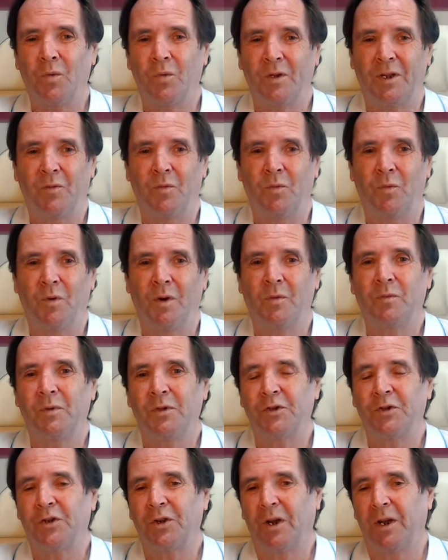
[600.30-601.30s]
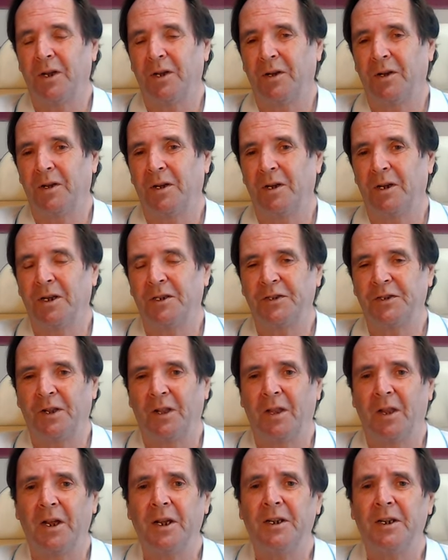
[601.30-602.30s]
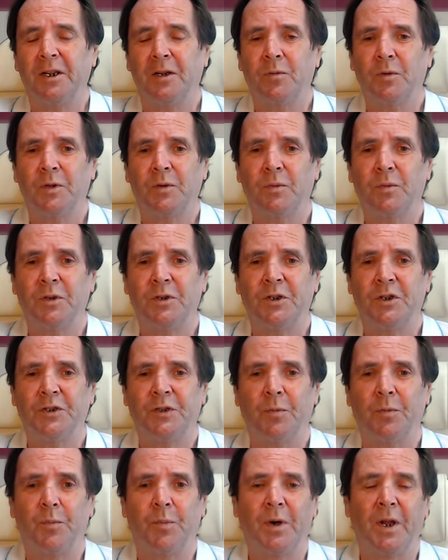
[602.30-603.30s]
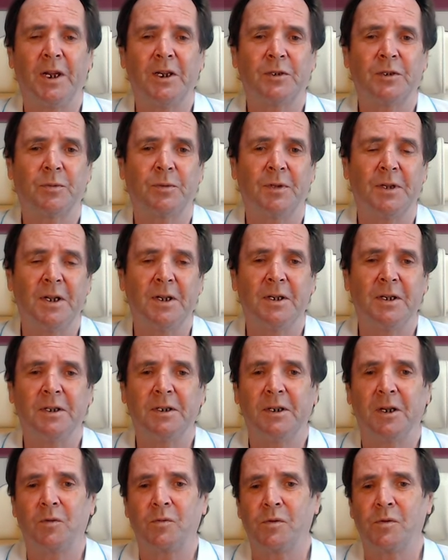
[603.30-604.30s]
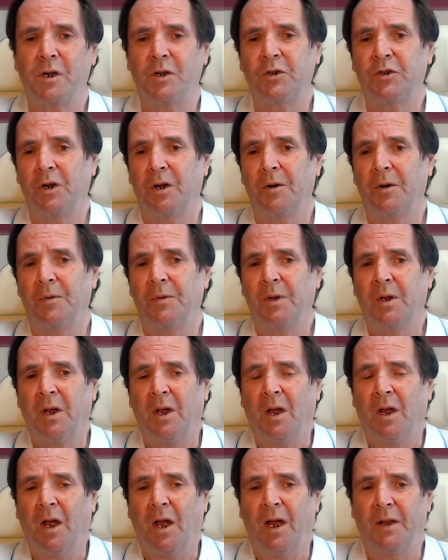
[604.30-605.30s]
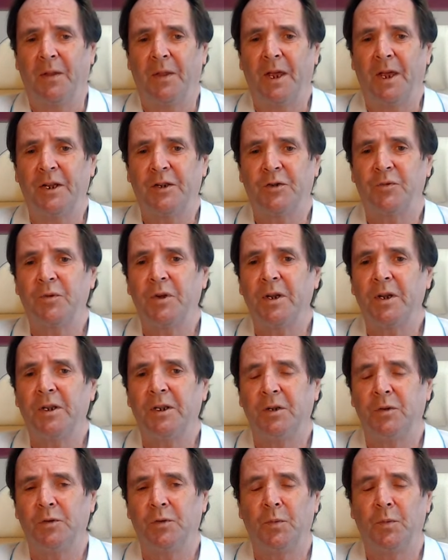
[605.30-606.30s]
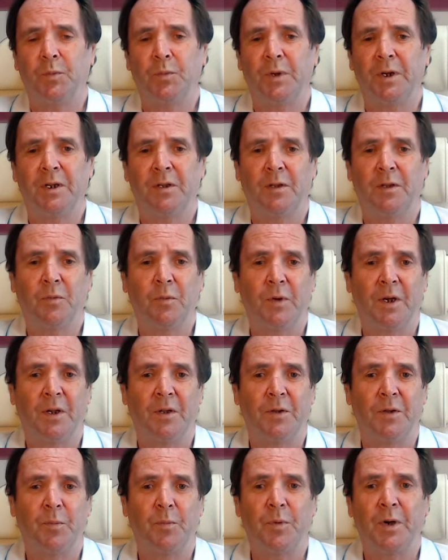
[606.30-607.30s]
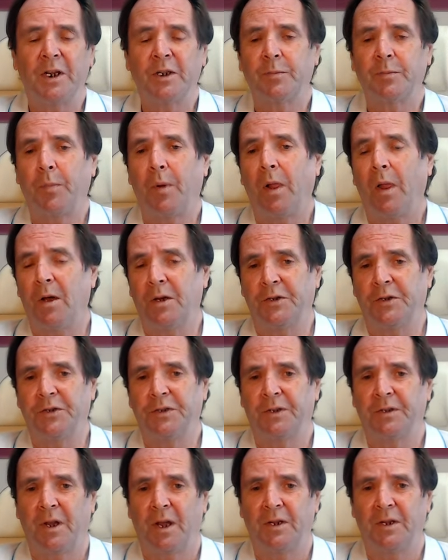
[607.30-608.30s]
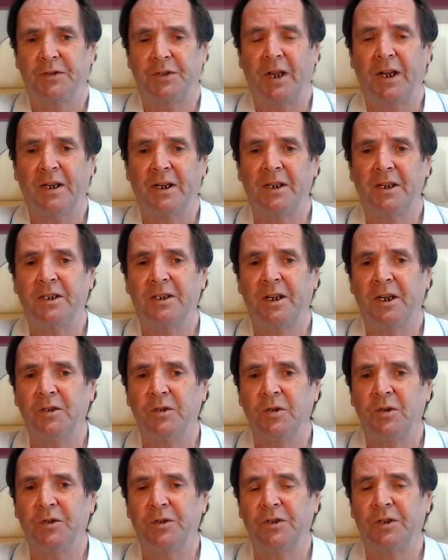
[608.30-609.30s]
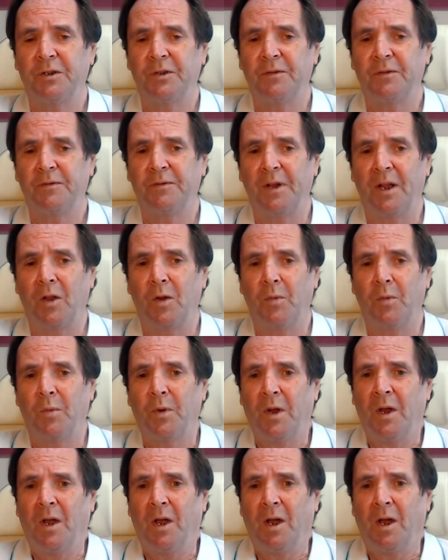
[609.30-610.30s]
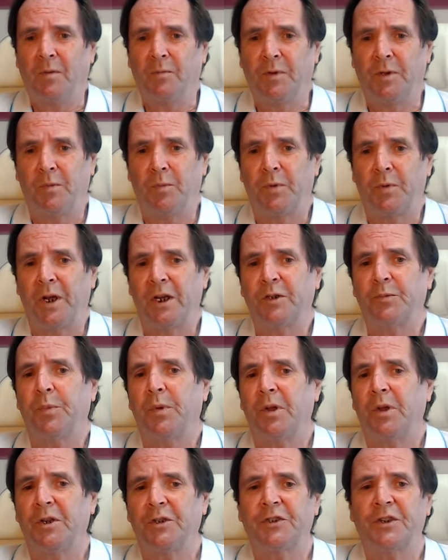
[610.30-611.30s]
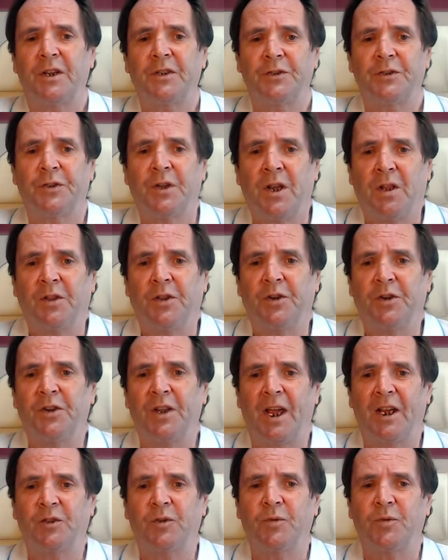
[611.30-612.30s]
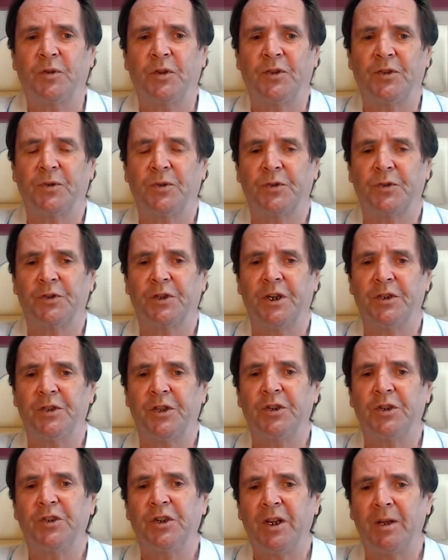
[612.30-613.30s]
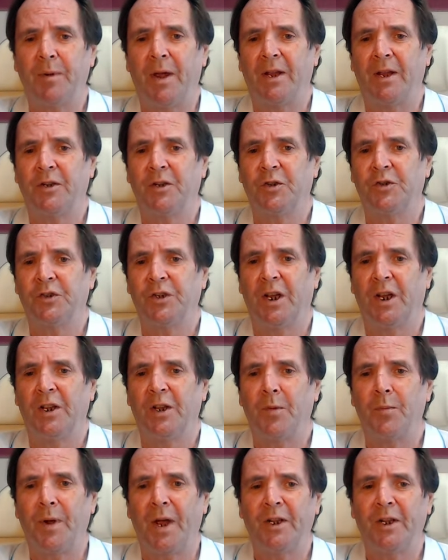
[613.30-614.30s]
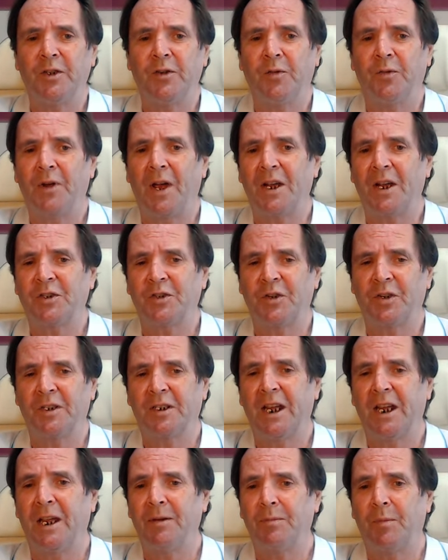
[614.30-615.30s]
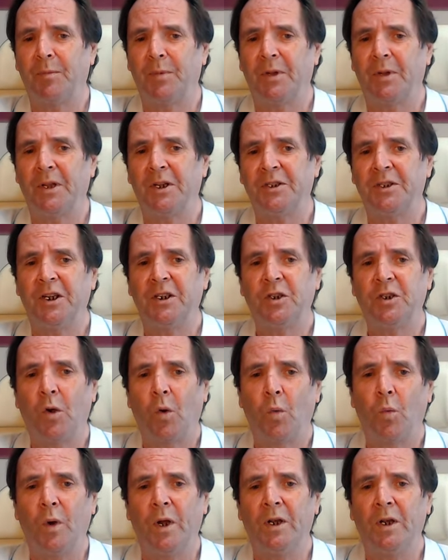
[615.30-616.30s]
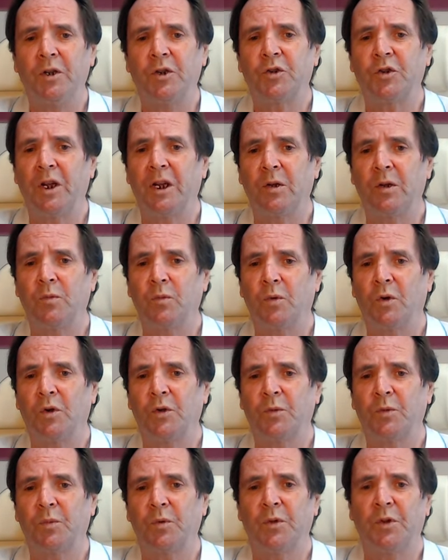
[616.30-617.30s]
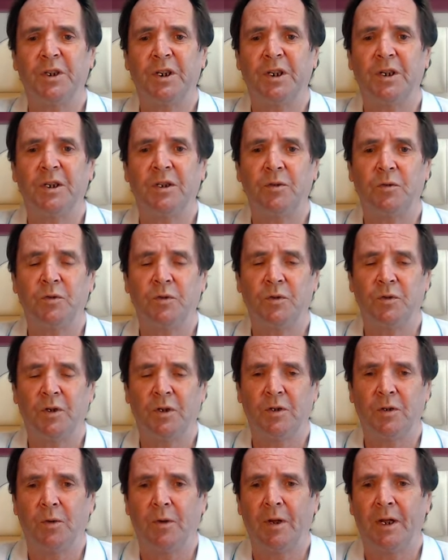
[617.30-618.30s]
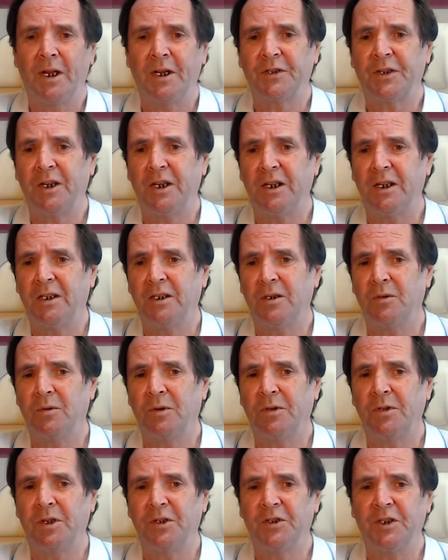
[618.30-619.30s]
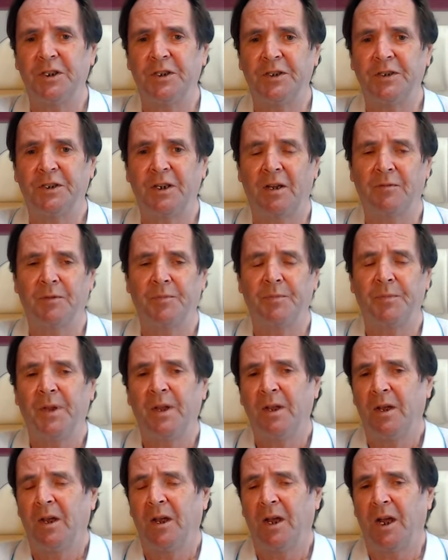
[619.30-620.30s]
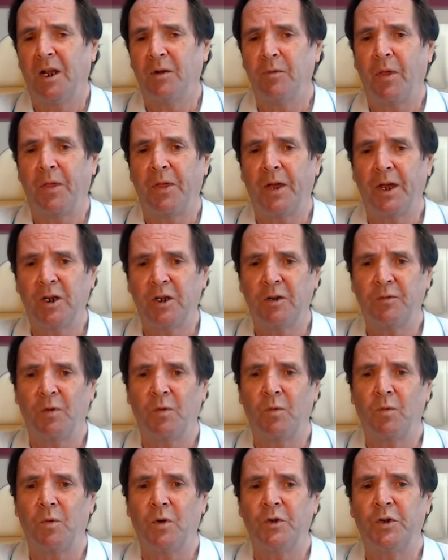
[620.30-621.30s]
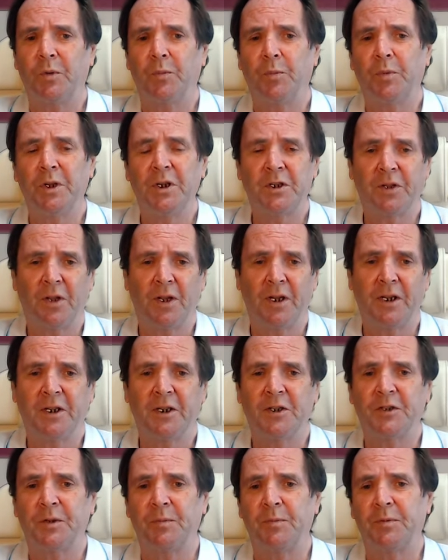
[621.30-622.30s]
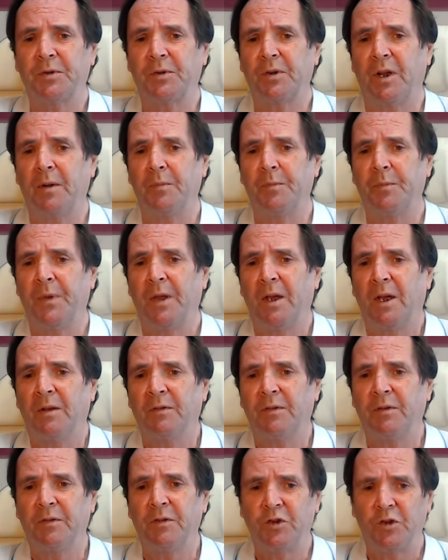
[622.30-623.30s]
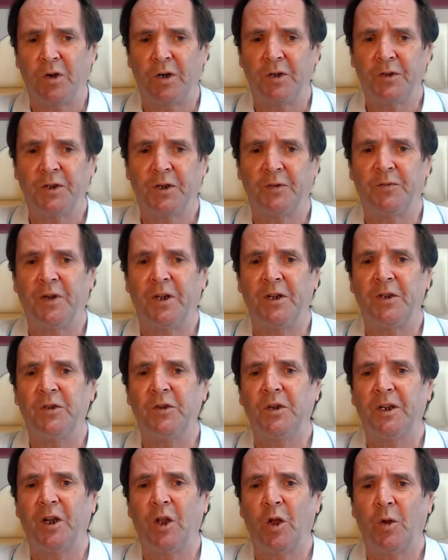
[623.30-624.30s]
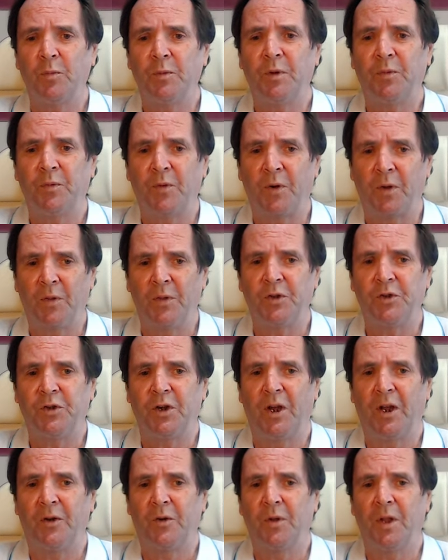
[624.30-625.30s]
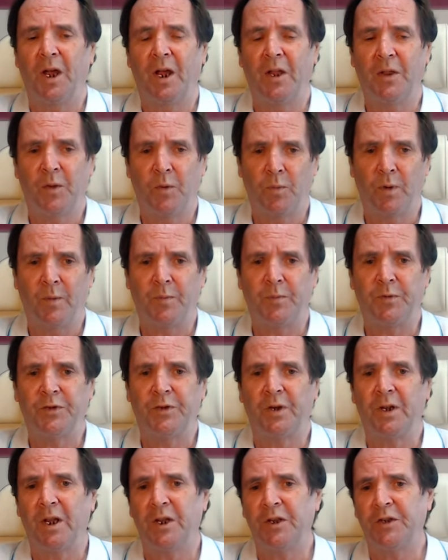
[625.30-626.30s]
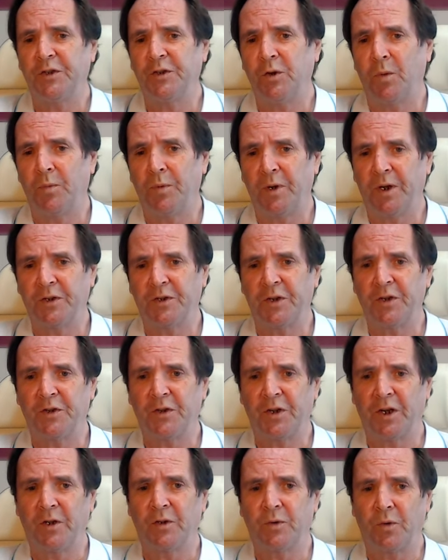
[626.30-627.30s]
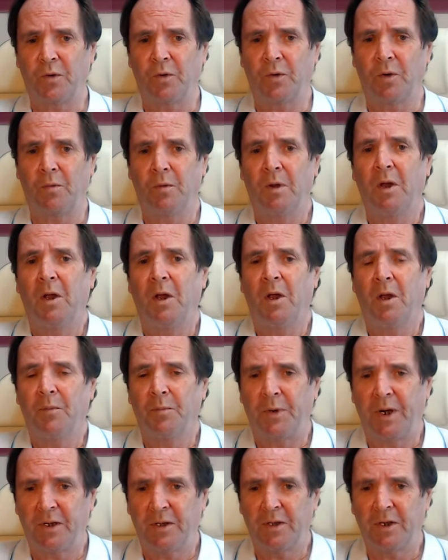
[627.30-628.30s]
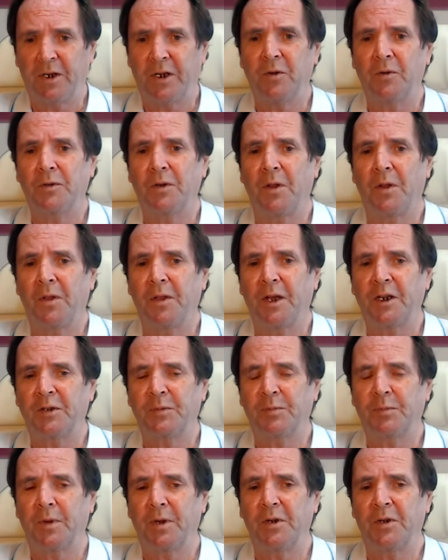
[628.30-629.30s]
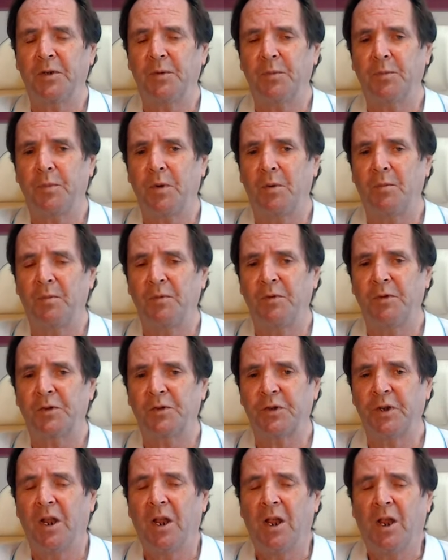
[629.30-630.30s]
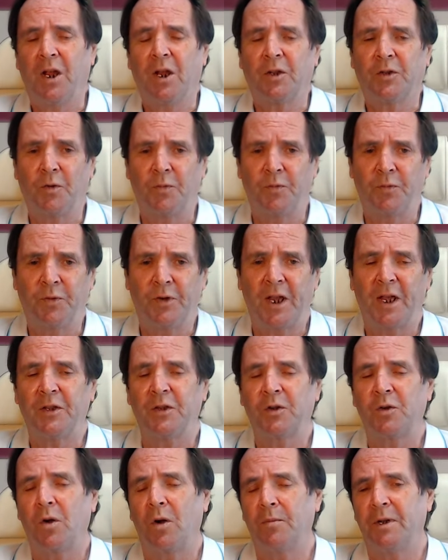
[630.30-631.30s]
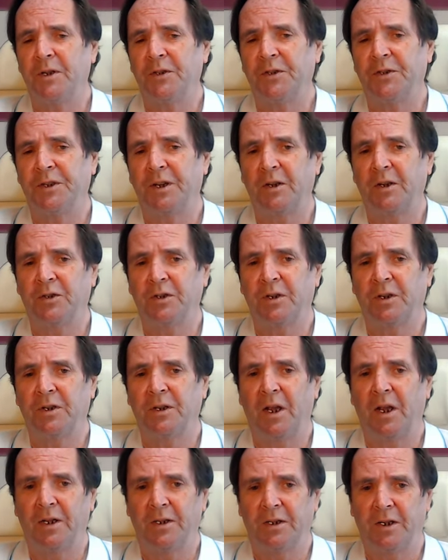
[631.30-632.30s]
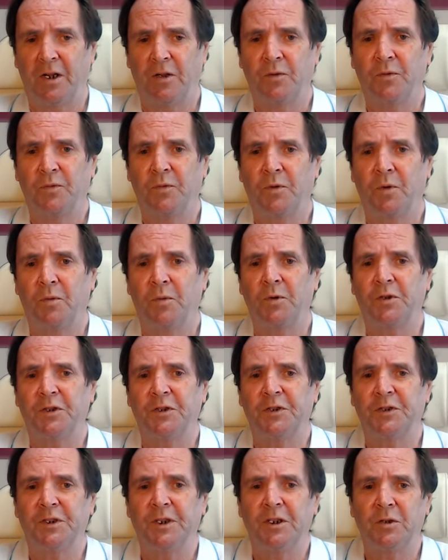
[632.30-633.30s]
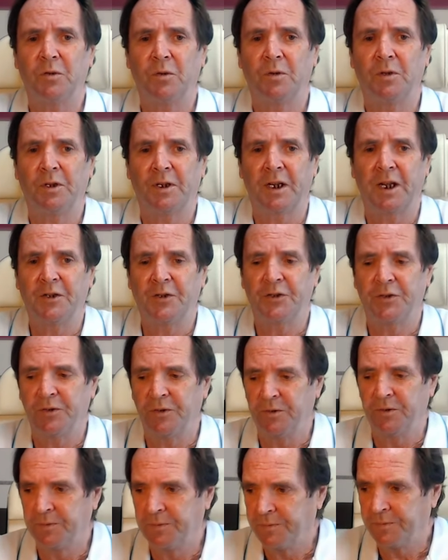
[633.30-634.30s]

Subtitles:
the one that China is aligning with, which is the BRICS with India, Russia. And that's really going to be where the BRICS Plus, as it continues to develop. I mean, the BRICS Plus has the natural resources, the cheap energy, and the manufacturing capability to win trade wars with the US, EU, and the G7. Anyway, thank you for watching. Please like and subscribe. If you enjoyed this video, you can help me fund the channel and the website, scobricsinsight.com, by clicking on the thanks button at the bottom of the screen. Don't forget the comment section, and I look forward to seeing you all again soon.